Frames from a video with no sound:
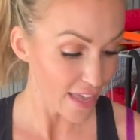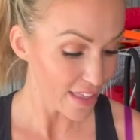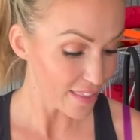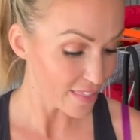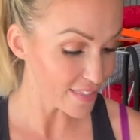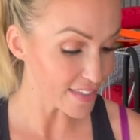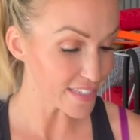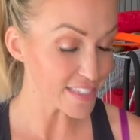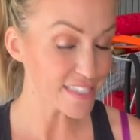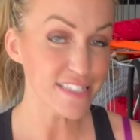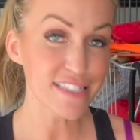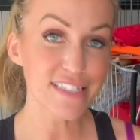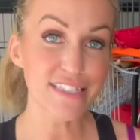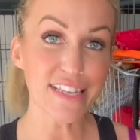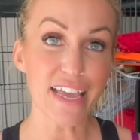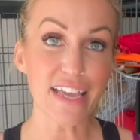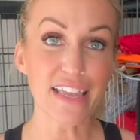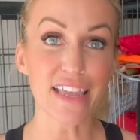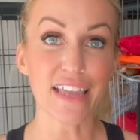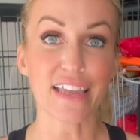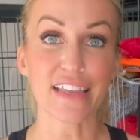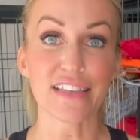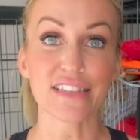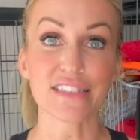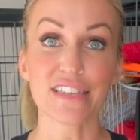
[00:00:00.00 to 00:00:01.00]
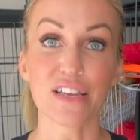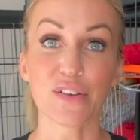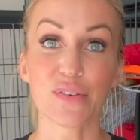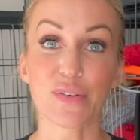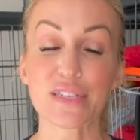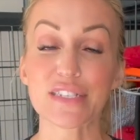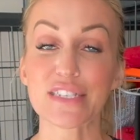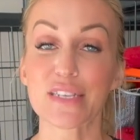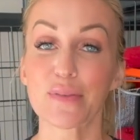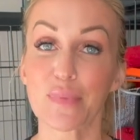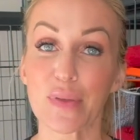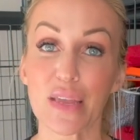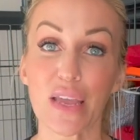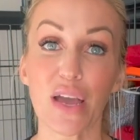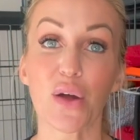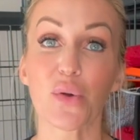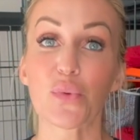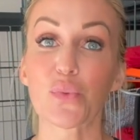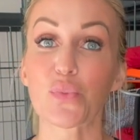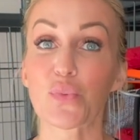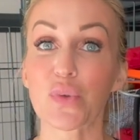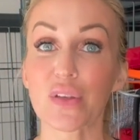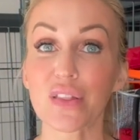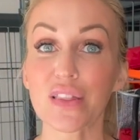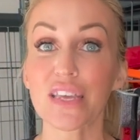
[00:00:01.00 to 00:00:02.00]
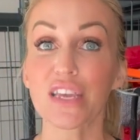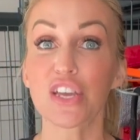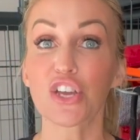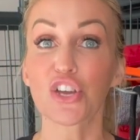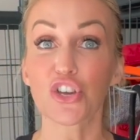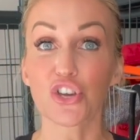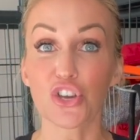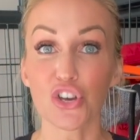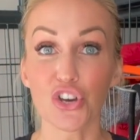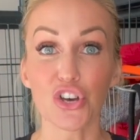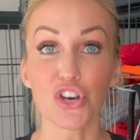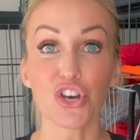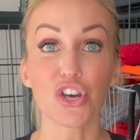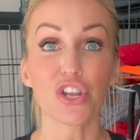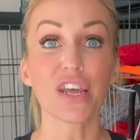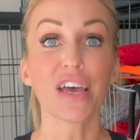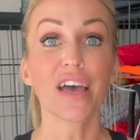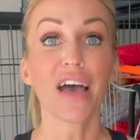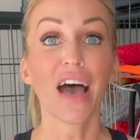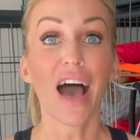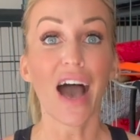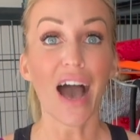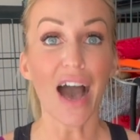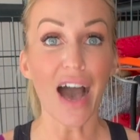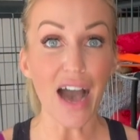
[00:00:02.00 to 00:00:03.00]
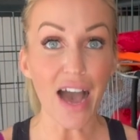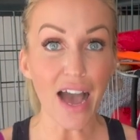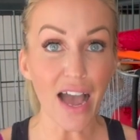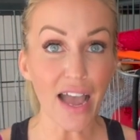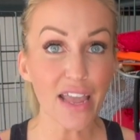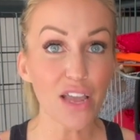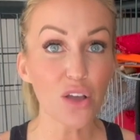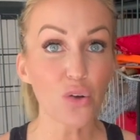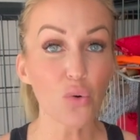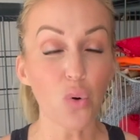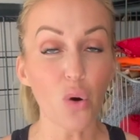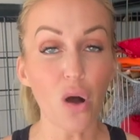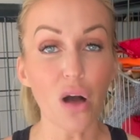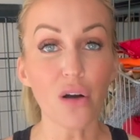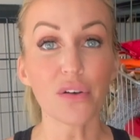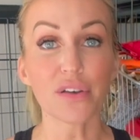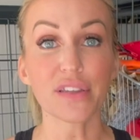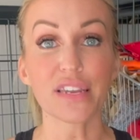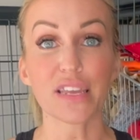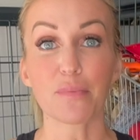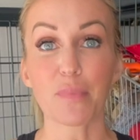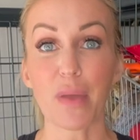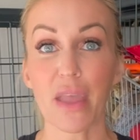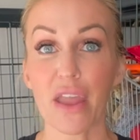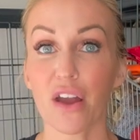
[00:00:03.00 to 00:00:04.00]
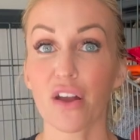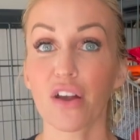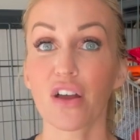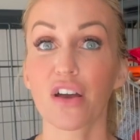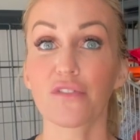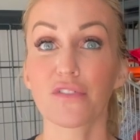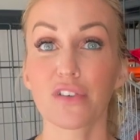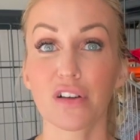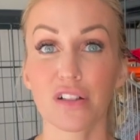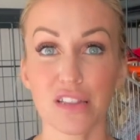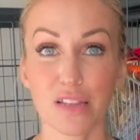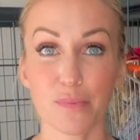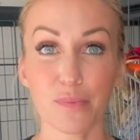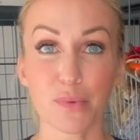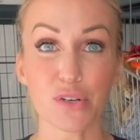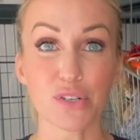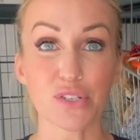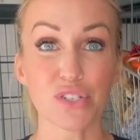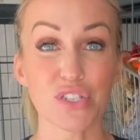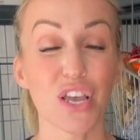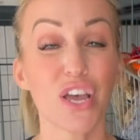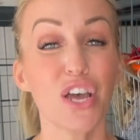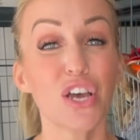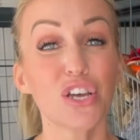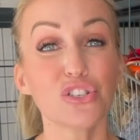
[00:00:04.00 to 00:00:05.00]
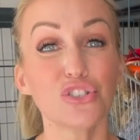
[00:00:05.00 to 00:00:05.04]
The second is going to be a really good, high quality pair of clippers.